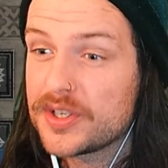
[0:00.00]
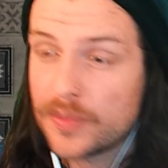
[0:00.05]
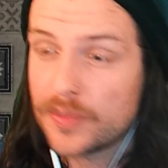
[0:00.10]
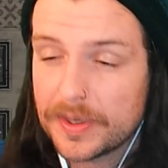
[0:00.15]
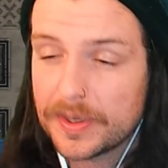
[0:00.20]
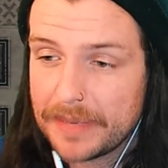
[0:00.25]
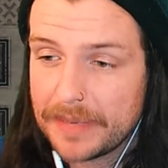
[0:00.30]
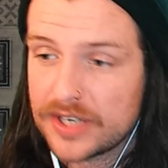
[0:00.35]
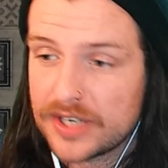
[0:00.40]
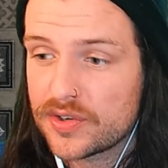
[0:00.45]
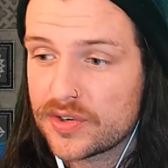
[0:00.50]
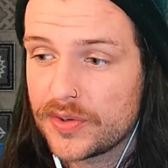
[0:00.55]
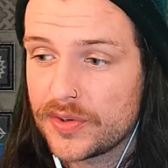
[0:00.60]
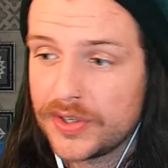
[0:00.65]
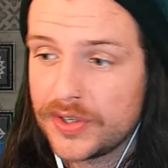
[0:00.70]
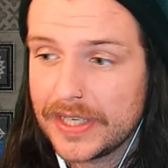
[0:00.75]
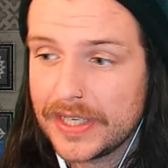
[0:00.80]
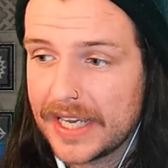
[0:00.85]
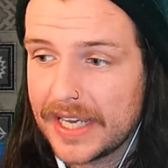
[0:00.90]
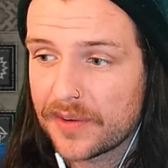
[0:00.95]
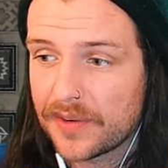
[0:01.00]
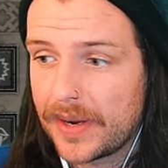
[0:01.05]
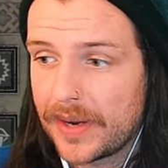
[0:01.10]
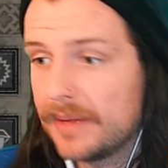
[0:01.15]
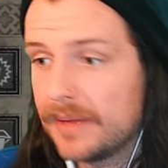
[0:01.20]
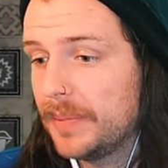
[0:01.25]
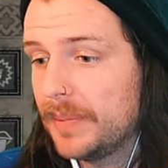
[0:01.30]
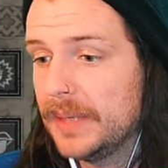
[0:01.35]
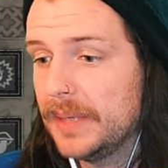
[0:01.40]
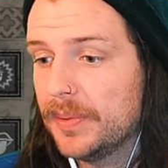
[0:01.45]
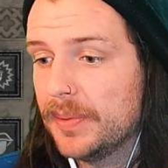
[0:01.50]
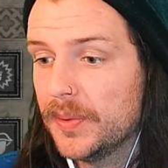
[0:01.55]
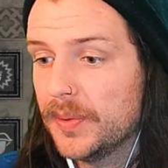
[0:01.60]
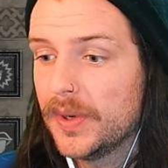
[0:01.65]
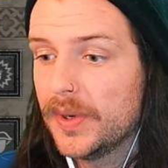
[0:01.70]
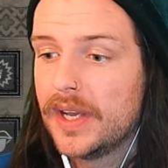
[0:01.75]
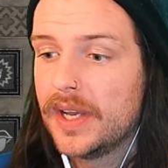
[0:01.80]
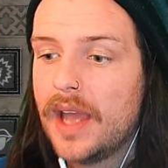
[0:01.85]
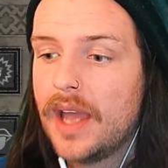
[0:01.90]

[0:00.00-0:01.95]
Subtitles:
You want to make sure that you can get around people.